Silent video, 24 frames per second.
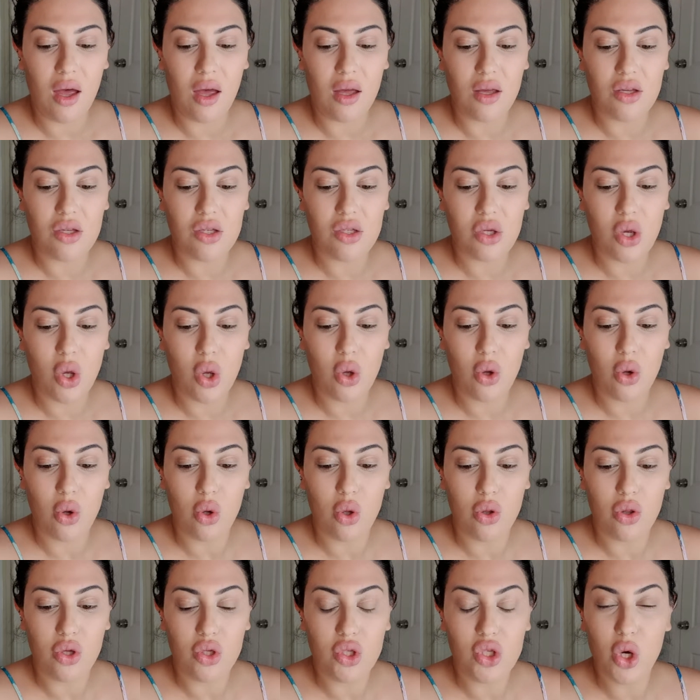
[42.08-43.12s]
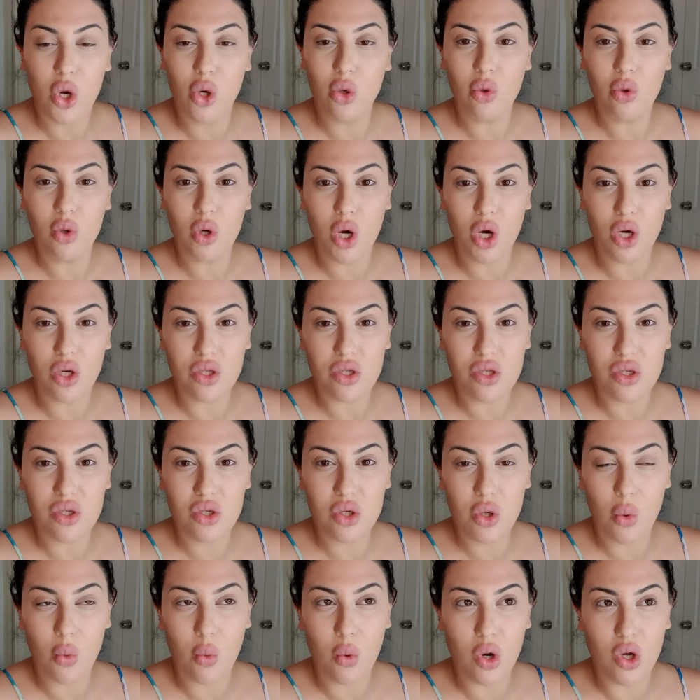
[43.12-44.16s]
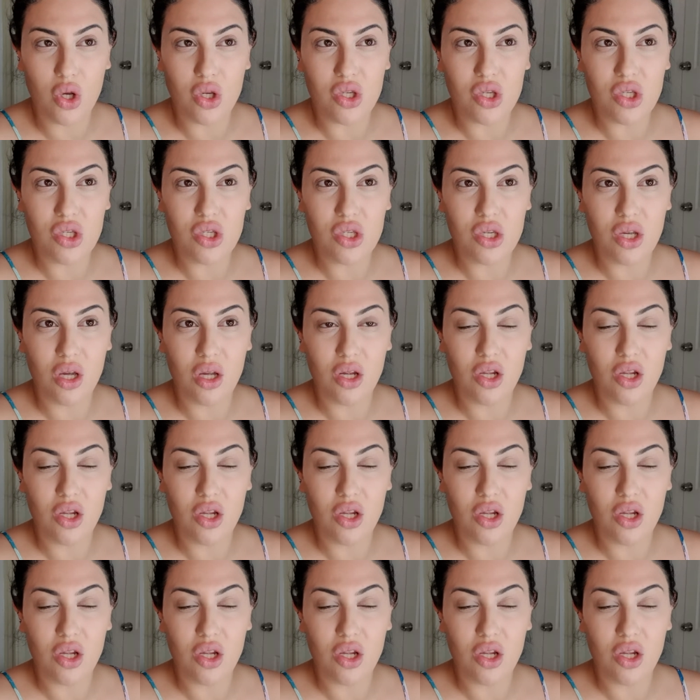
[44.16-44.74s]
So the total cost was